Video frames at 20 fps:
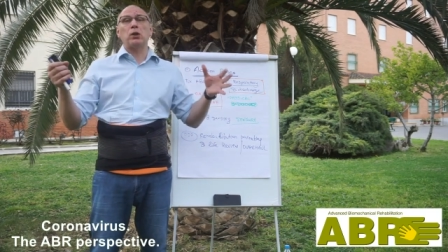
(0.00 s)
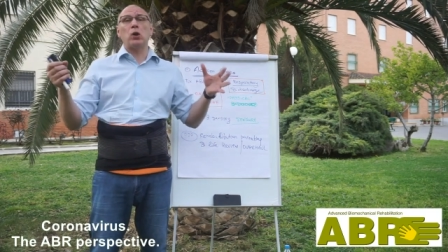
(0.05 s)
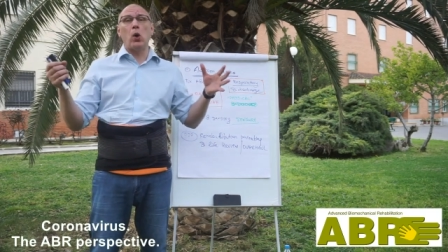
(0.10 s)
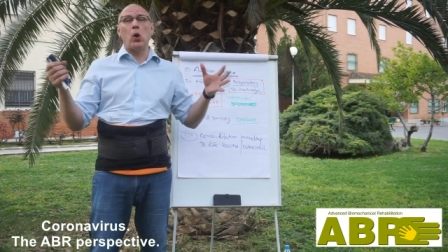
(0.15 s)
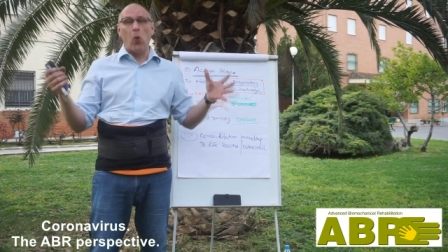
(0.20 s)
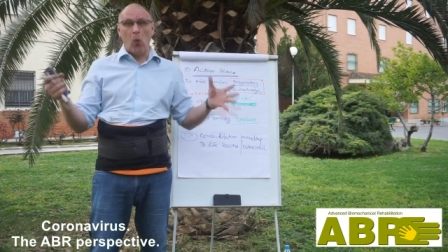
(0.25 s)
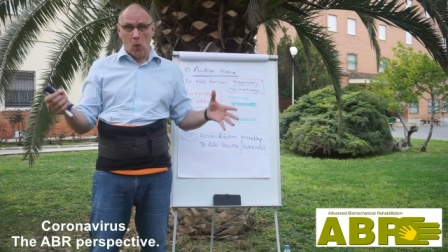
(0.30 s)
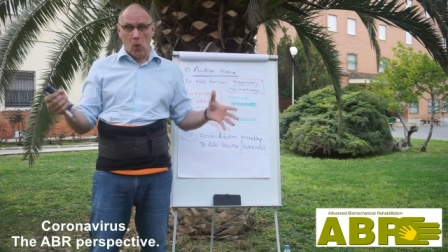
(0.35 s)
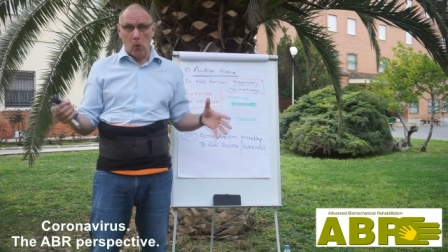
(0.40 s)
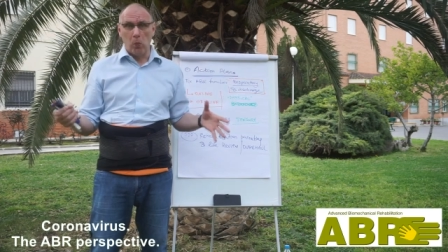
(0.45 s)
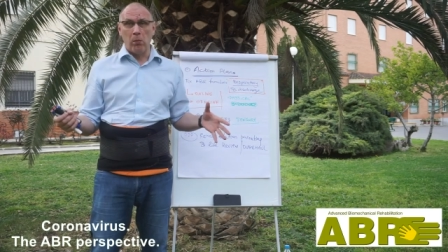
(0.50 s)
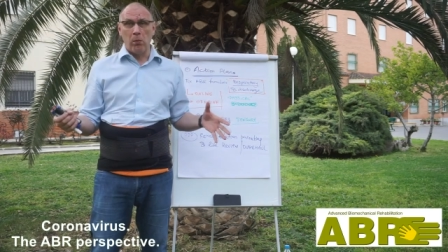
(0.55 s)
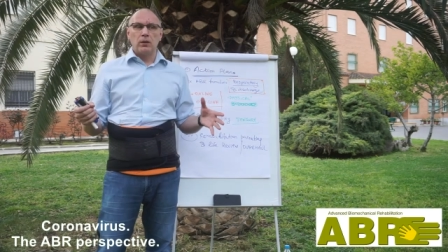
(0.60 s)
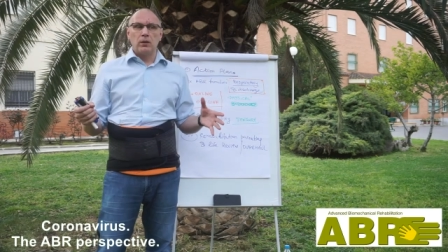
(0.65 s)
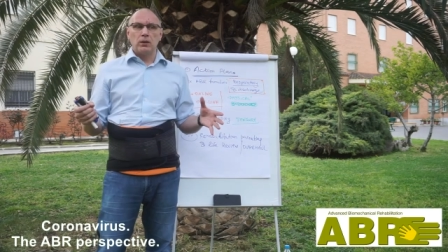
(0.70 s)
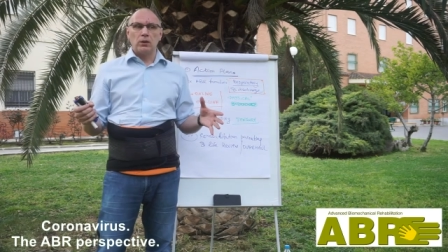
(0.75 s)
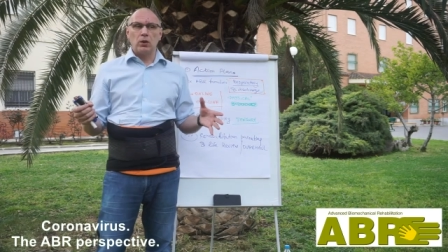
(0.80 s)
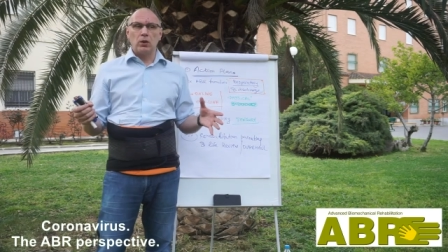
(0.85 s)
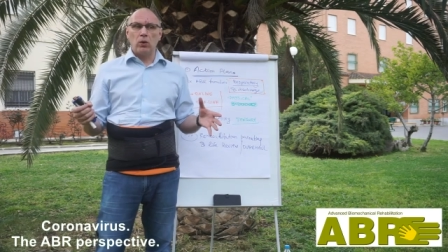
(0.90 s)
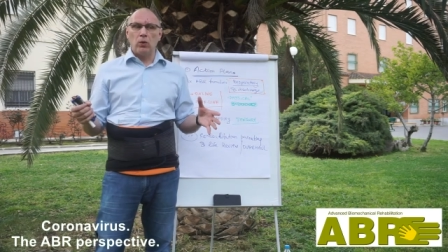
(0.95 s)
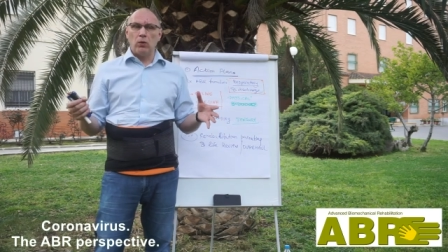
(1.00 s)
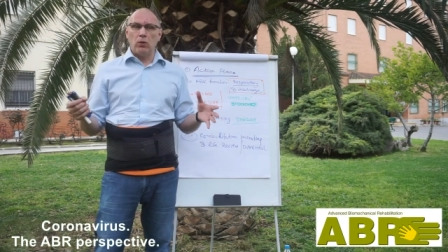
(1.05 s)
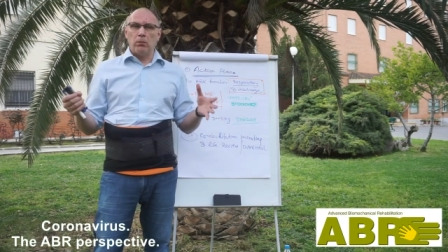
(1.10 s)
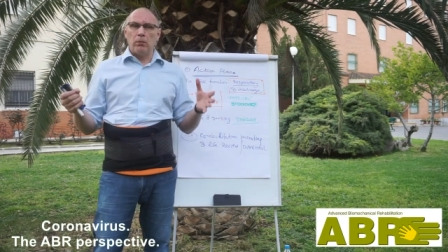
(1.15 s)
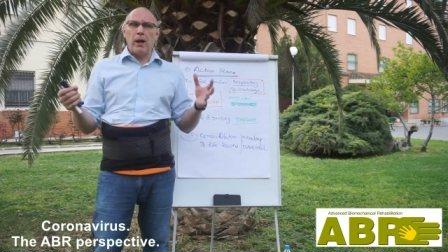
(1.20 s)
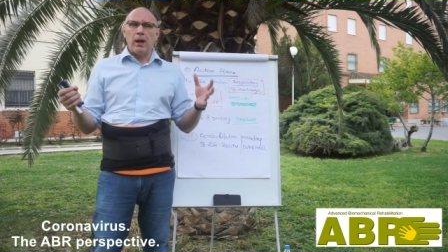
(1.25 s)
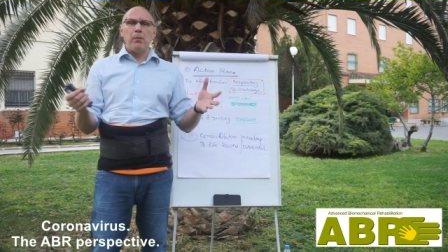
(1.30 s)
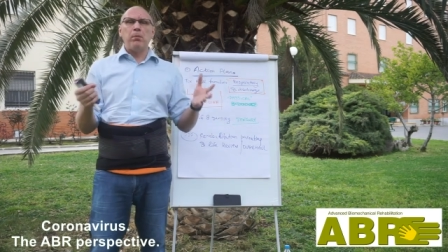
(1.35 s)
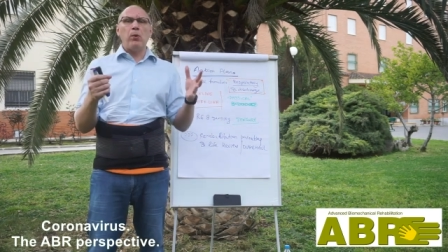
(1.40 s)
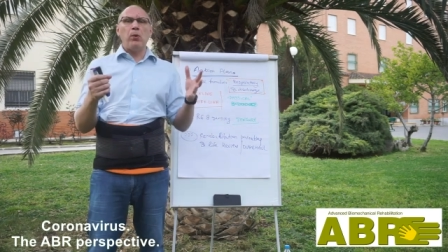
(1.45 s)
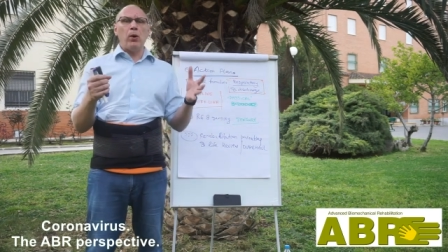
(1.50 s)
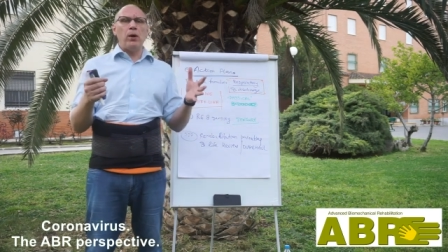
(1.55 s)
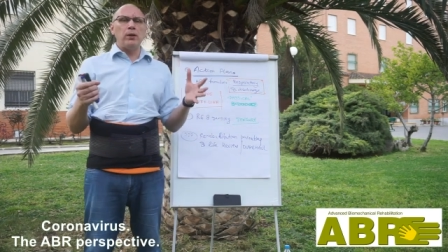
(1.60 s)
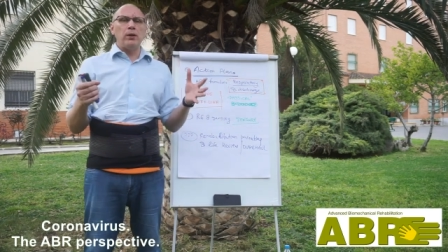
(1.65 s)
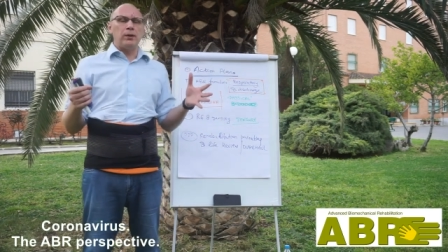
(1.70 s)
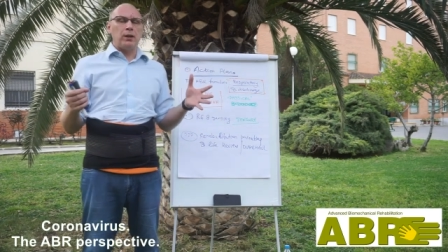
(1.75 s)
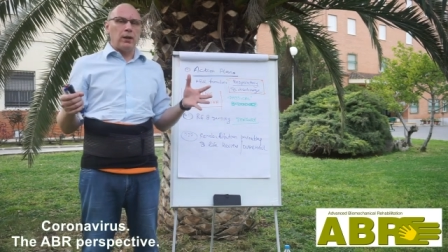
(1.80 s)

home. So my point